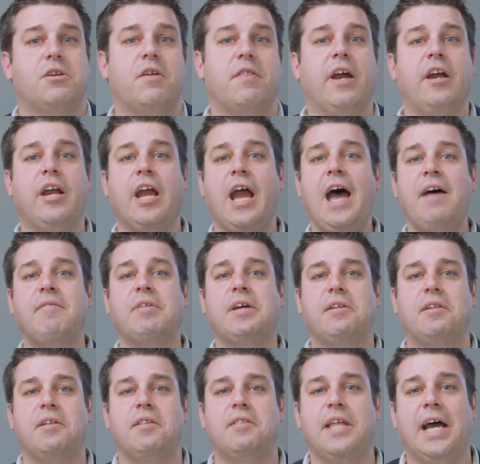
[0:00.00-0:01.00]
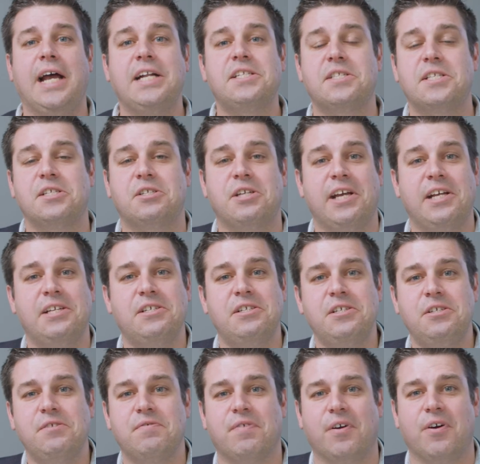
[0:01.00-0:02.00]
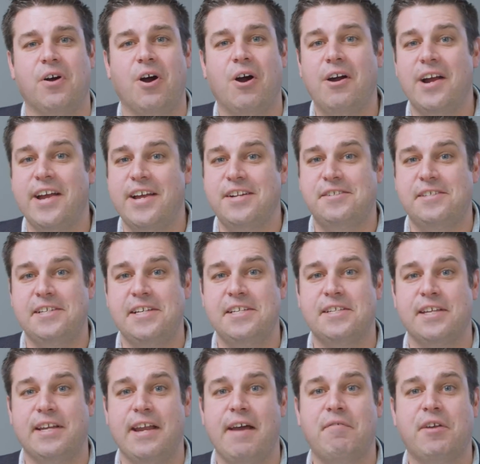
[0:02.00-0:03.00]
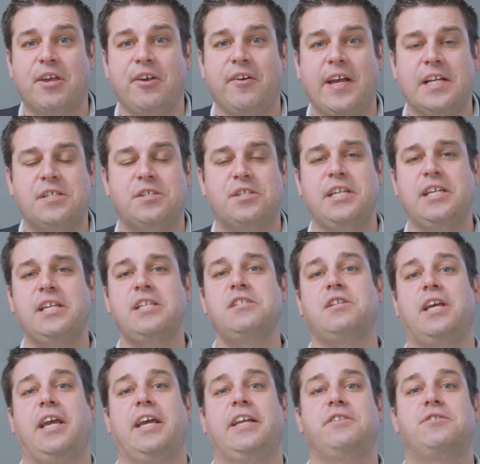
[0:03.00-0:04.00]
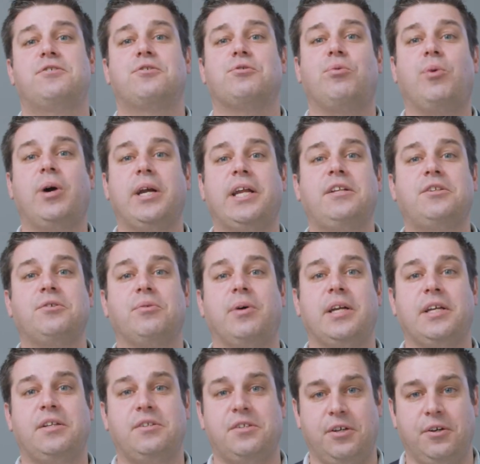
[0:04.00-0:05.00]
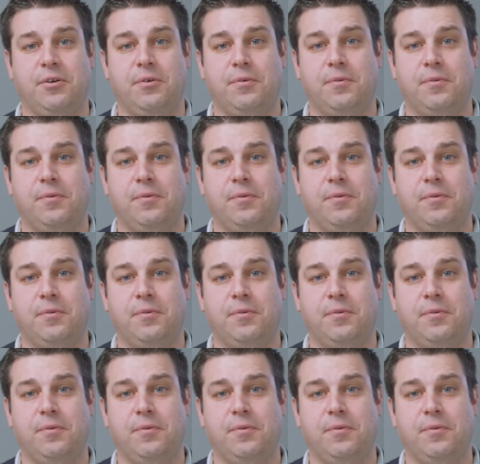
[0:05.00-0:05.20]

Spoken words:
there you have it. That's the changes for RHCs and FQHCs in 2022.